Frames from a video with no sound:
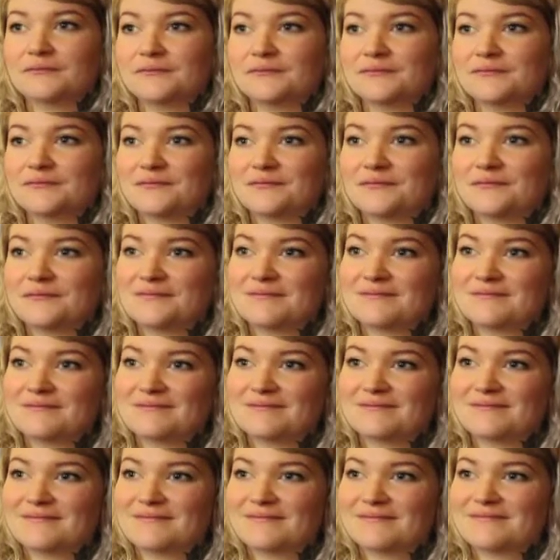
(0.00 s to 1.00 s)

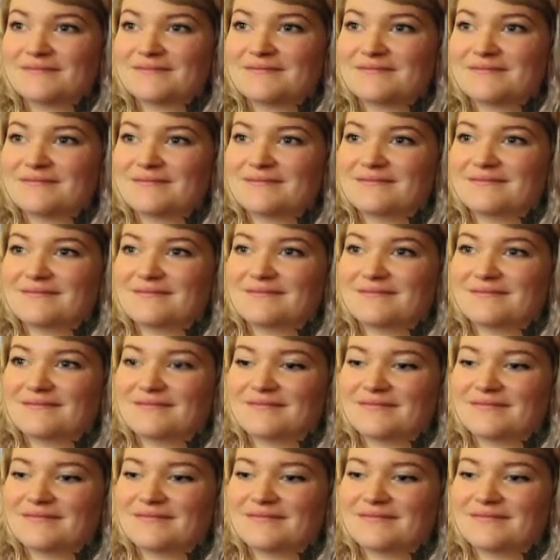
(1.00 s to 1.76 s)
(silence)